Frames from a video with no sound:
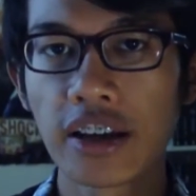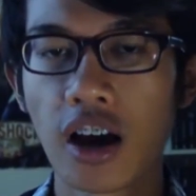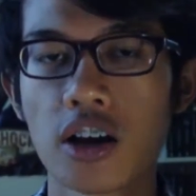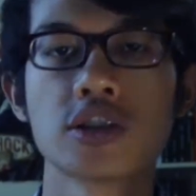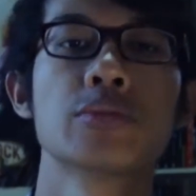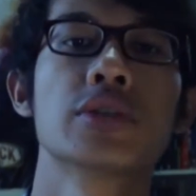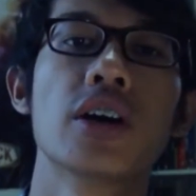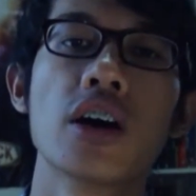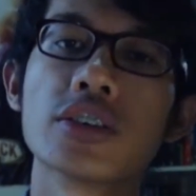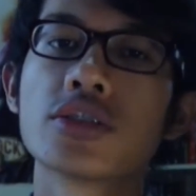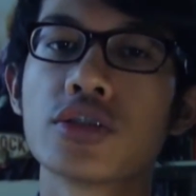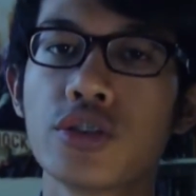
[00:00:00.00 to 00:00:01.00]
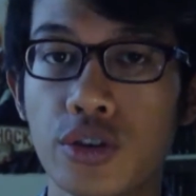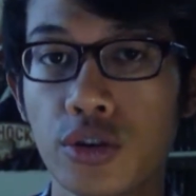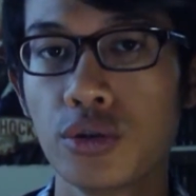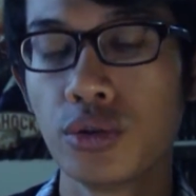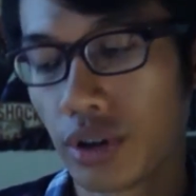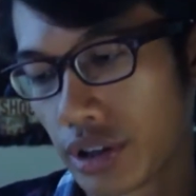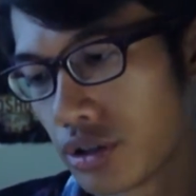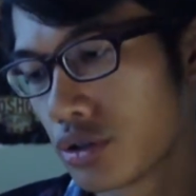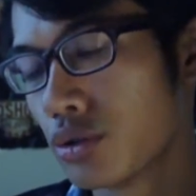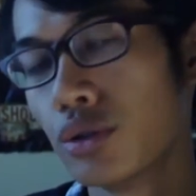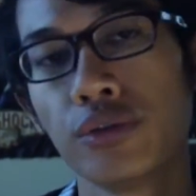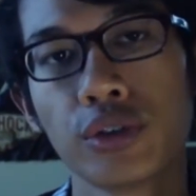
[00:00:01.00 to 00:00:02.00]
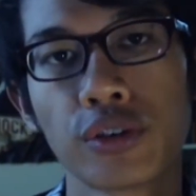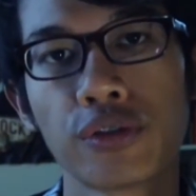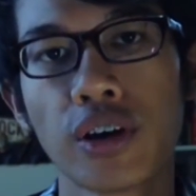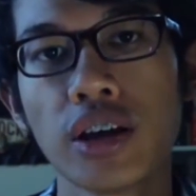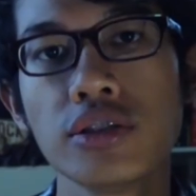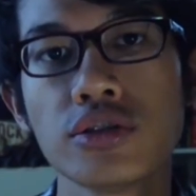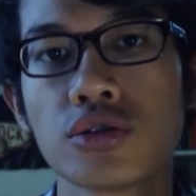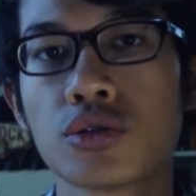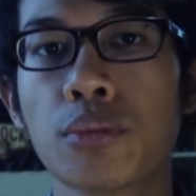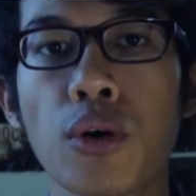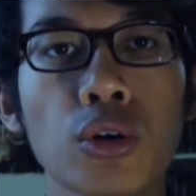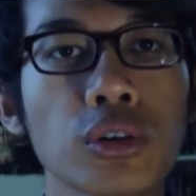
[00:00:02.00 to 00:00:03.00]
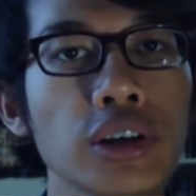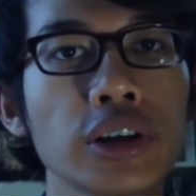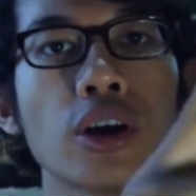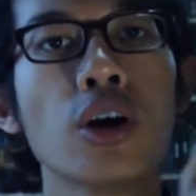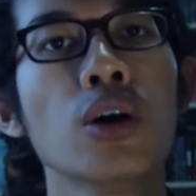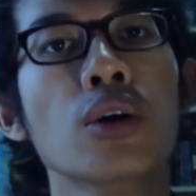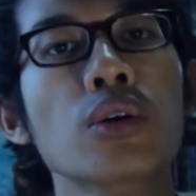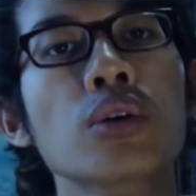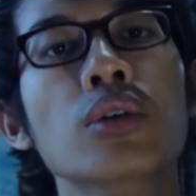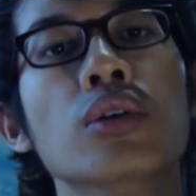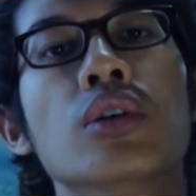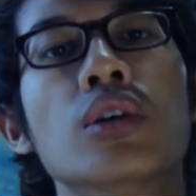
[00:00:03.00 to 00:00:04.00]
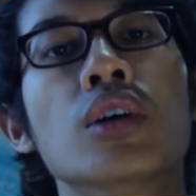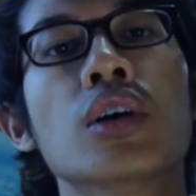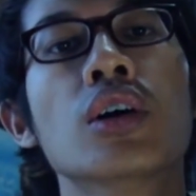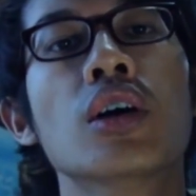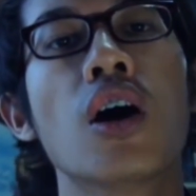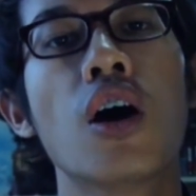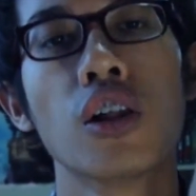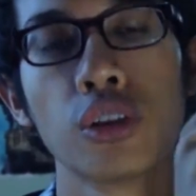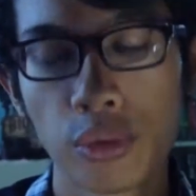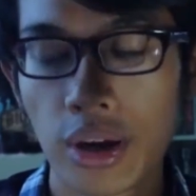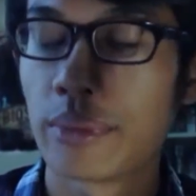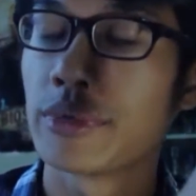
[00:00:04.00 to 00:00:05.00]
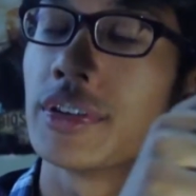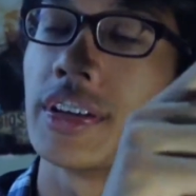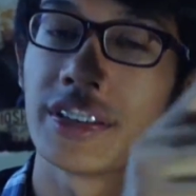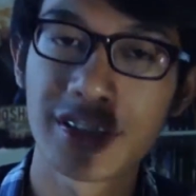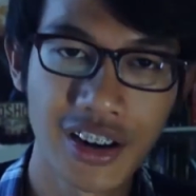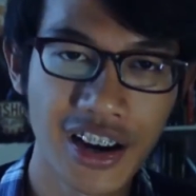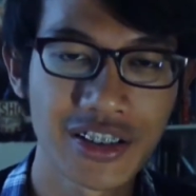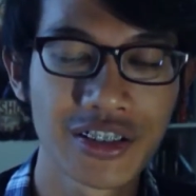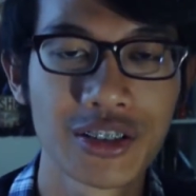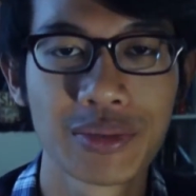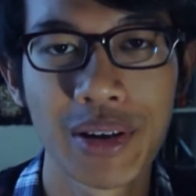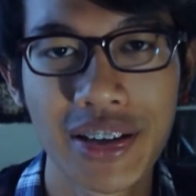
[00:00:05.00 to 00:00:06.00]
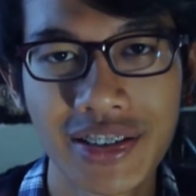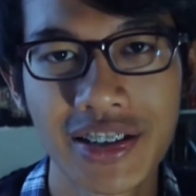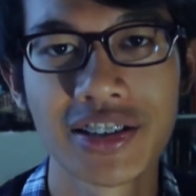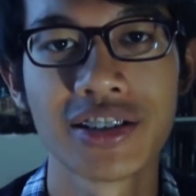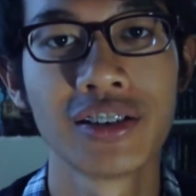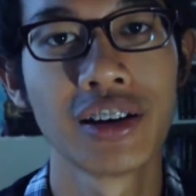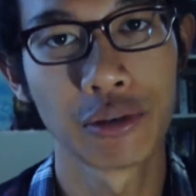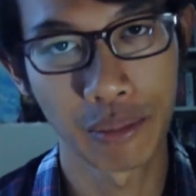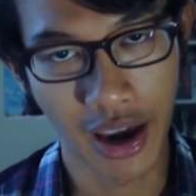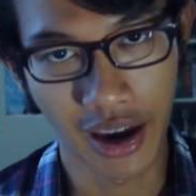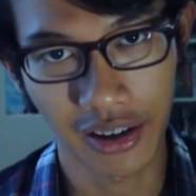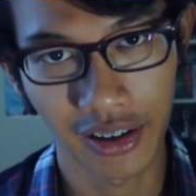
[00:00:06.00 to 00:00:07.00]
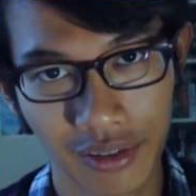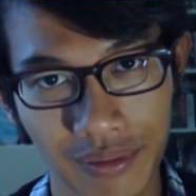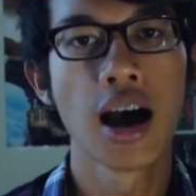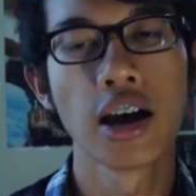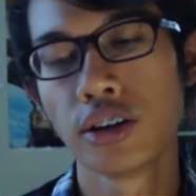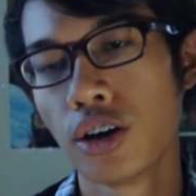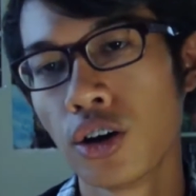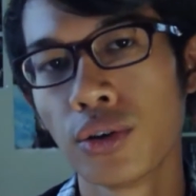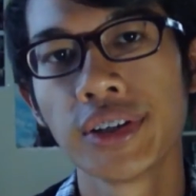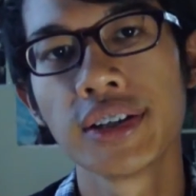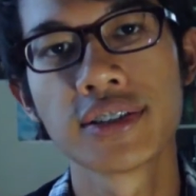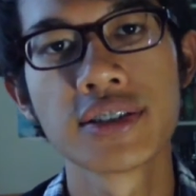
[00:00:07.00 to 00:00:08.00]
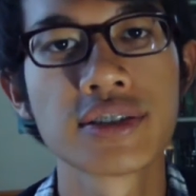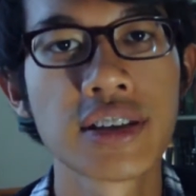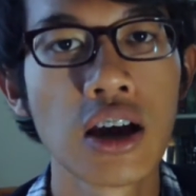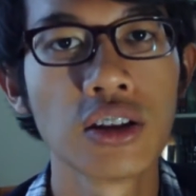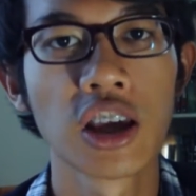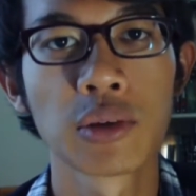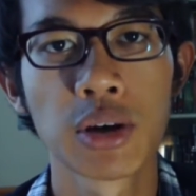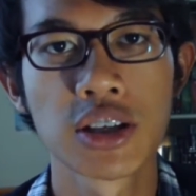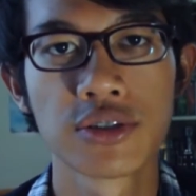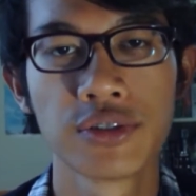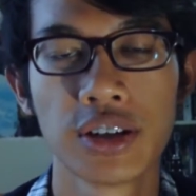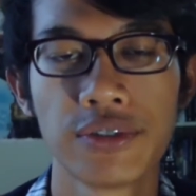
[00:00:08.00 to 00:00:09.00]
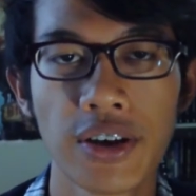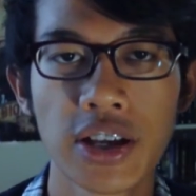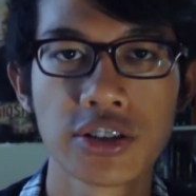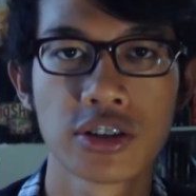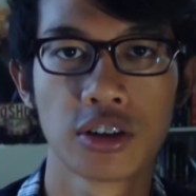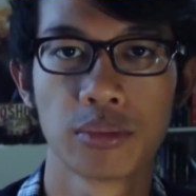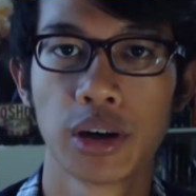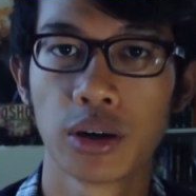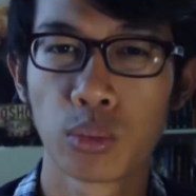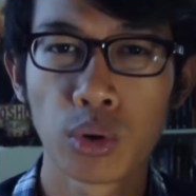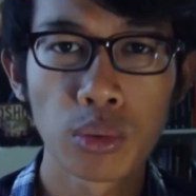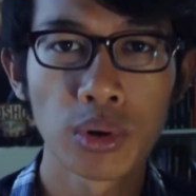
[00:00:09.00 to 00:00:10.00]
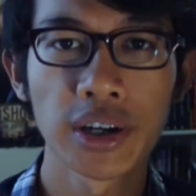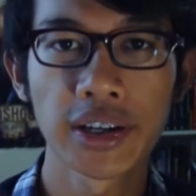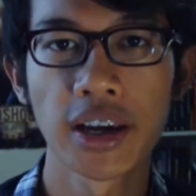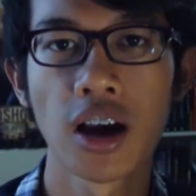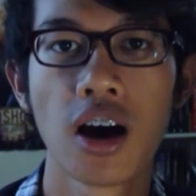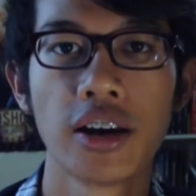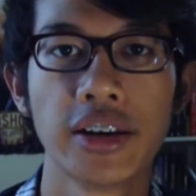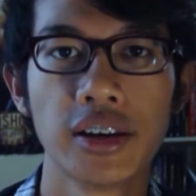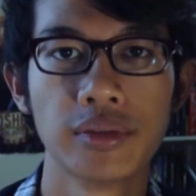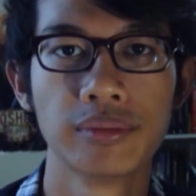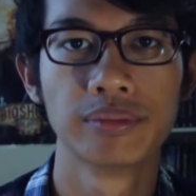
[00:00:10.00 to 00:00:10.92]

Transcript: cosmonauts, you and 2 of your friends, to boldly go all the way up to the International Space Station and back. I know it doesn't sound like much of an adventure, but we're working on it.